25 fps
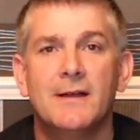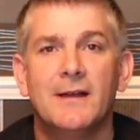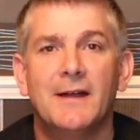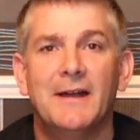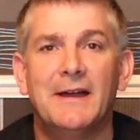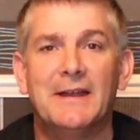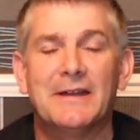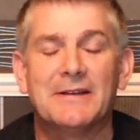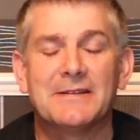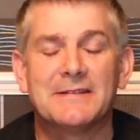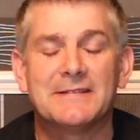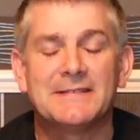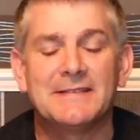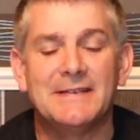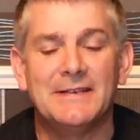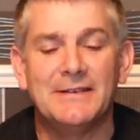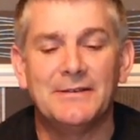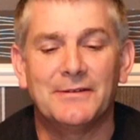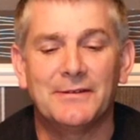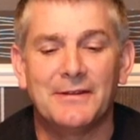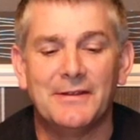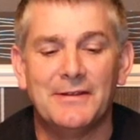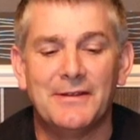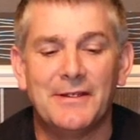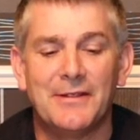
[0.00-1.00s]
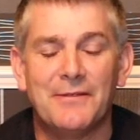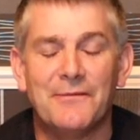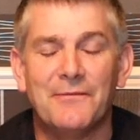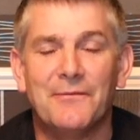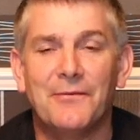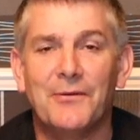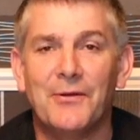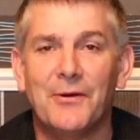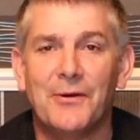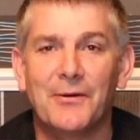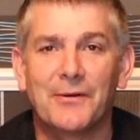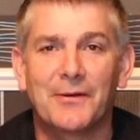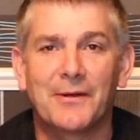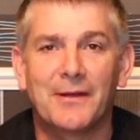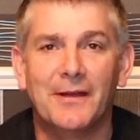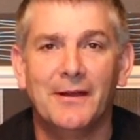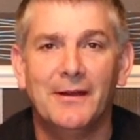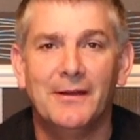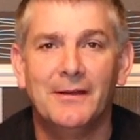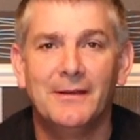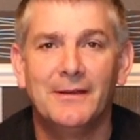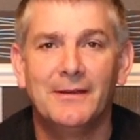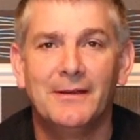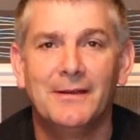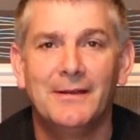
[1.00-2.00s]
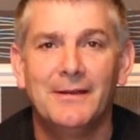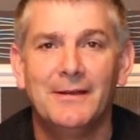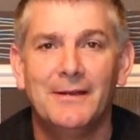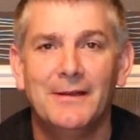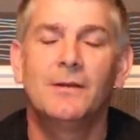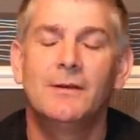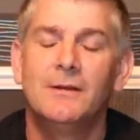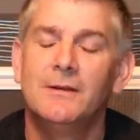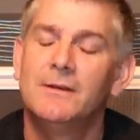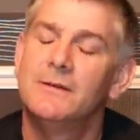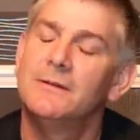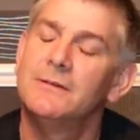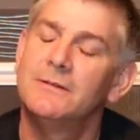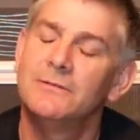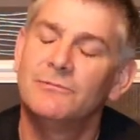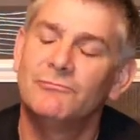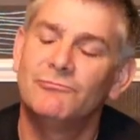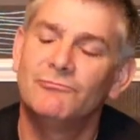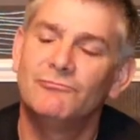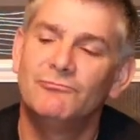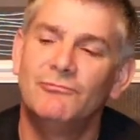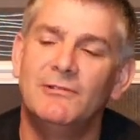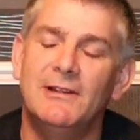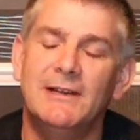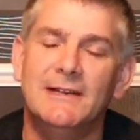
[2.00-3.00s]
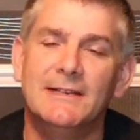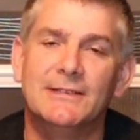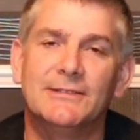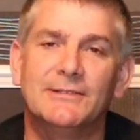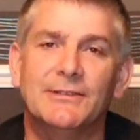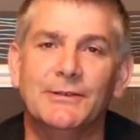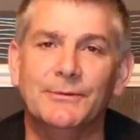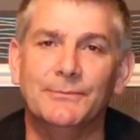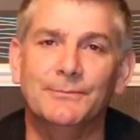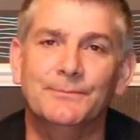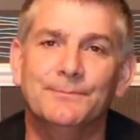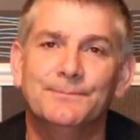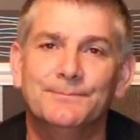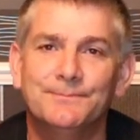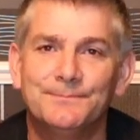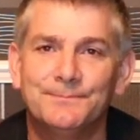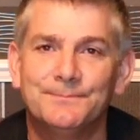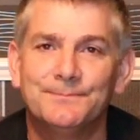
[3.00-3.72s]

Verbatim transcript: and I'll see you on another vlog really soon.